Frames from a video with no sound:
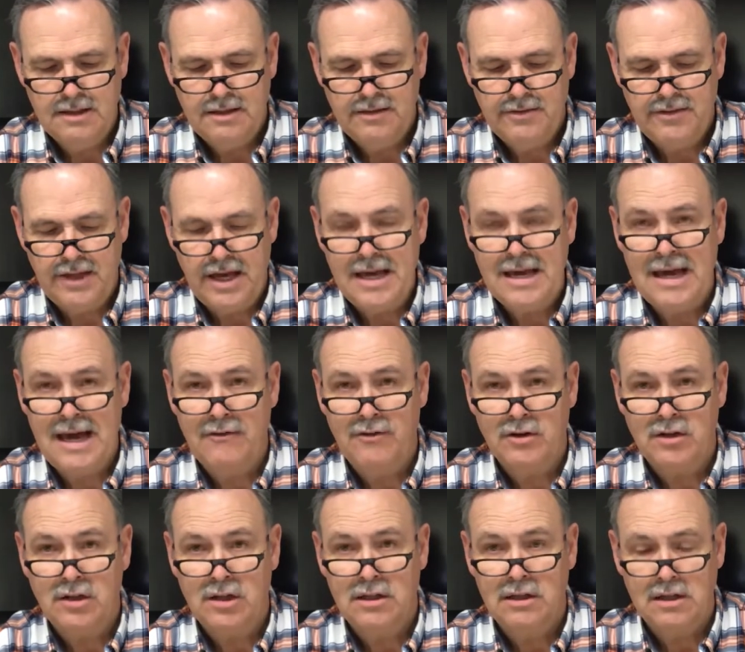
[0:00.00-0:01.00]
they have a
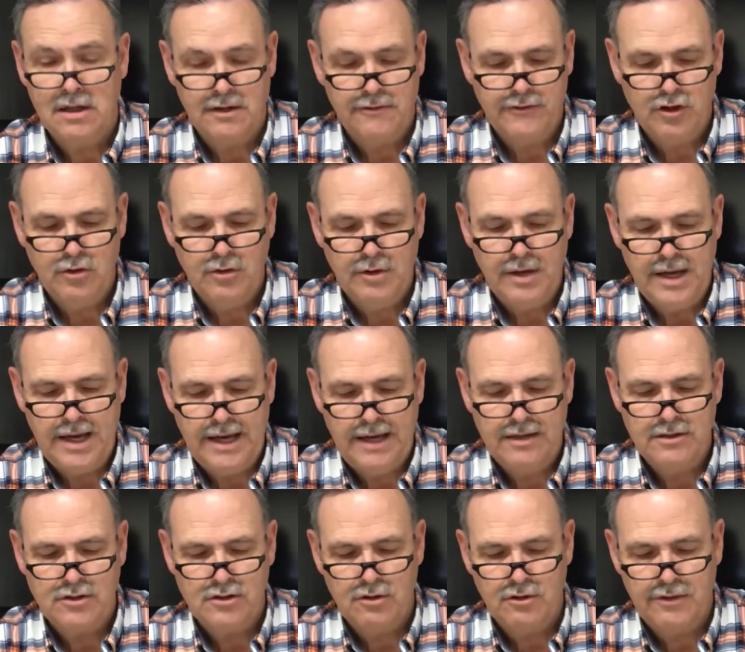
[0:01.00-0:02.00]
clear view
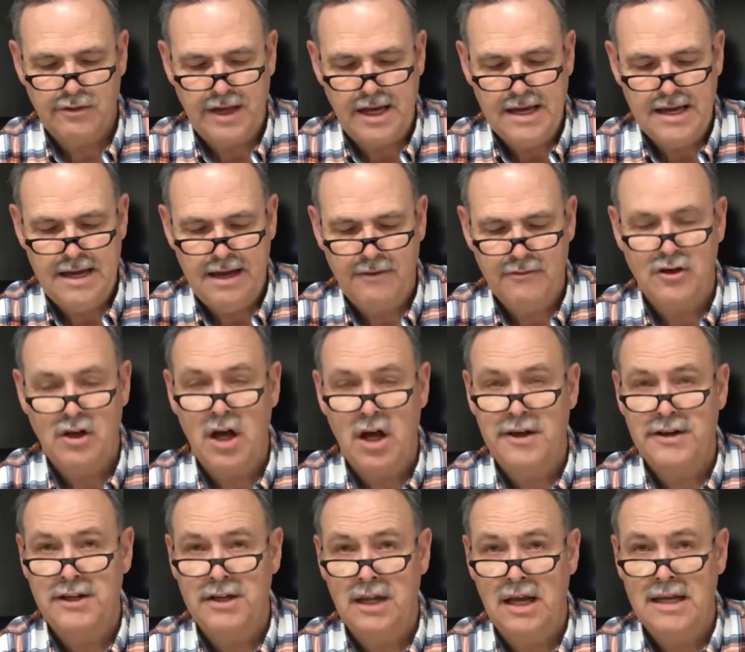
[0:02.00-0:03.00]
ahead, so they have
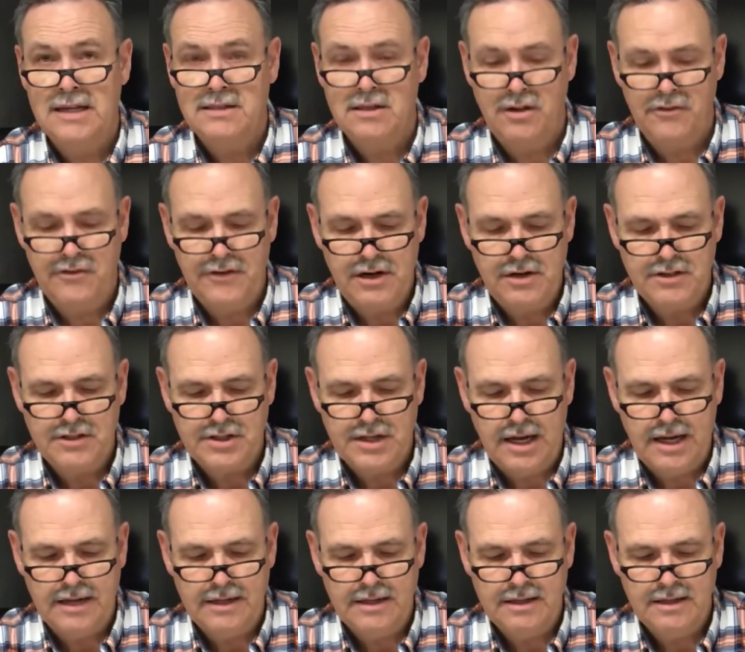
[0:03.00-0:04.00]
dotted lines on their
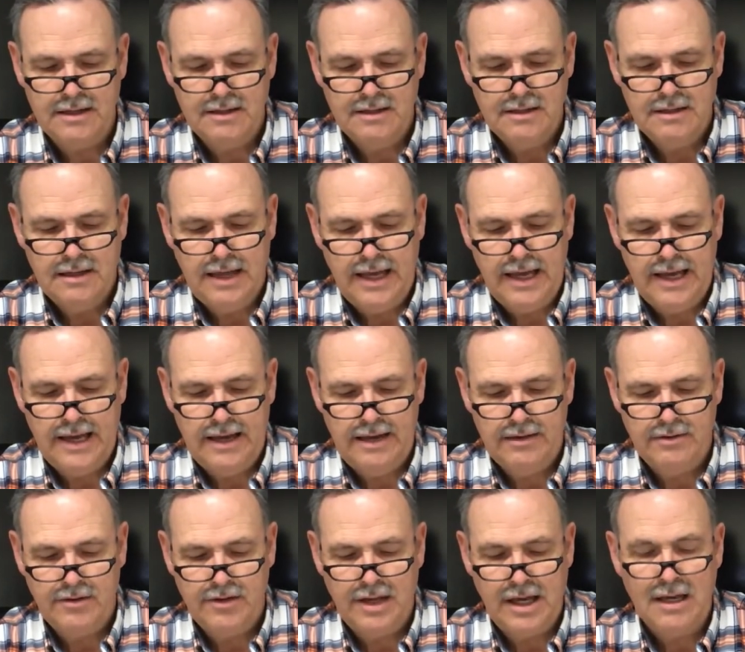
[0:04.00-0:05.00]
side,
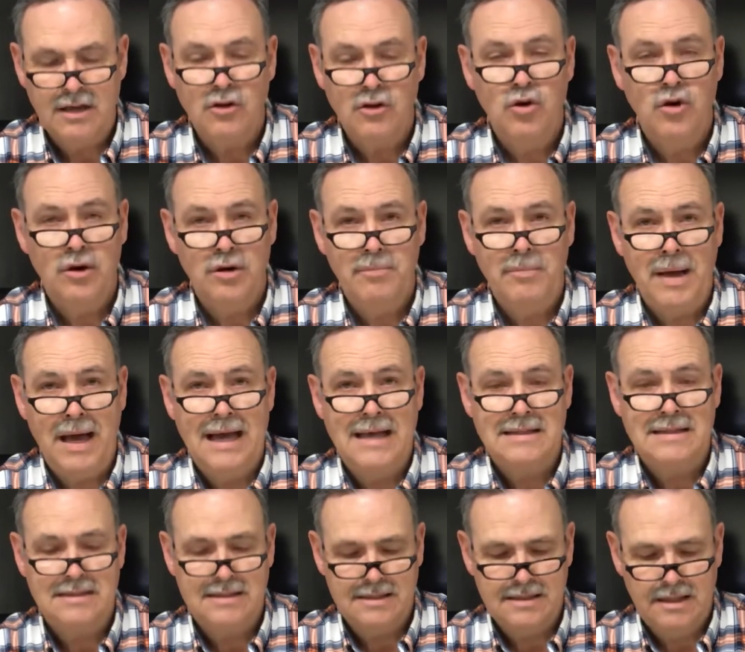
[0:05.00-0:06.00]
and they could
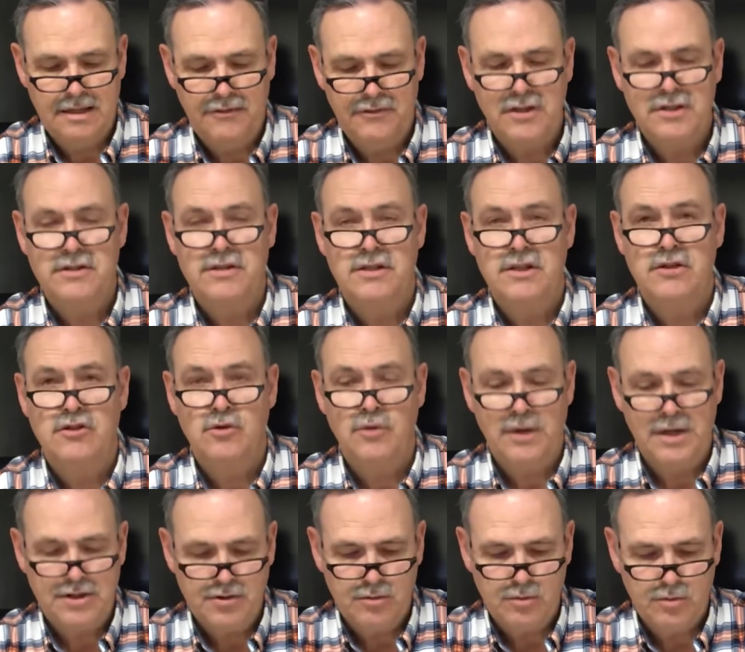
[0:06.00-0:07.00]
pass if the
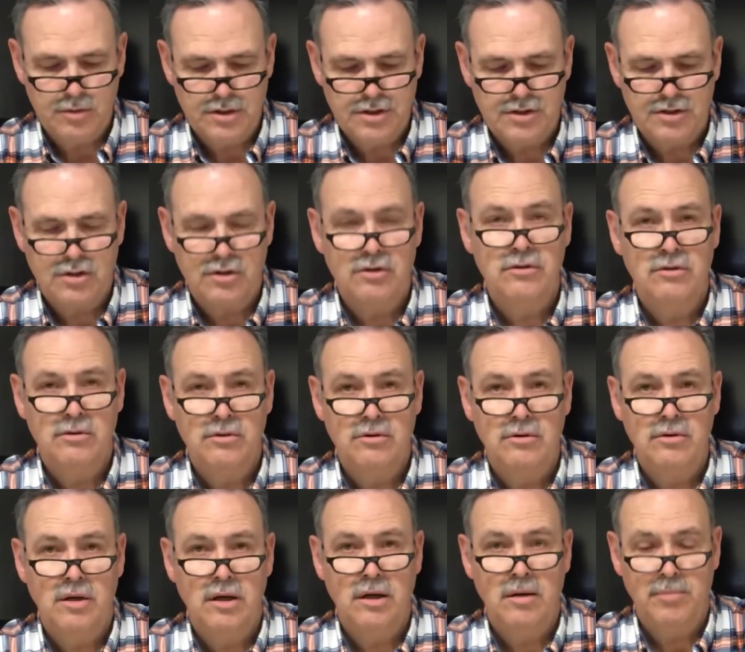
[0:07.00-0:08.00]
situation was
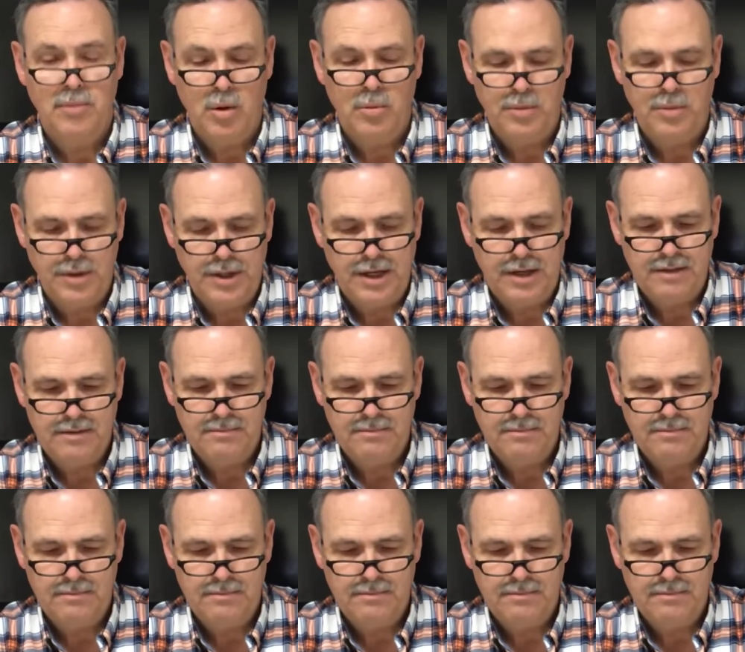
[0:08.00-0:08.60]
appropriate.